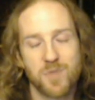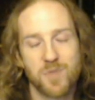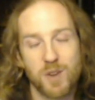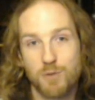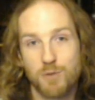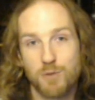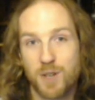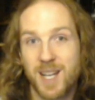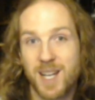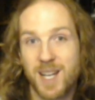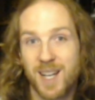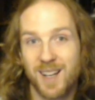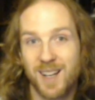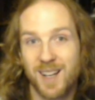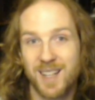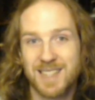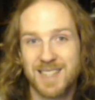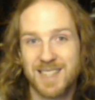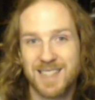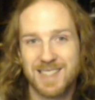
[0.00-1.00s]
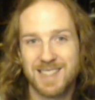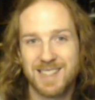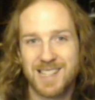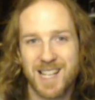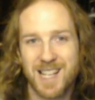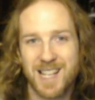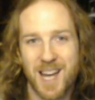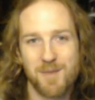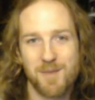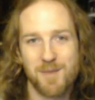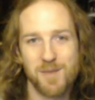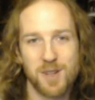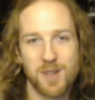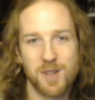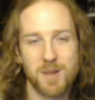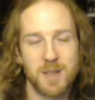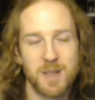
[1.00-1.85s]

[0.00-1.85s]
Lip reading: running a D&D game for them,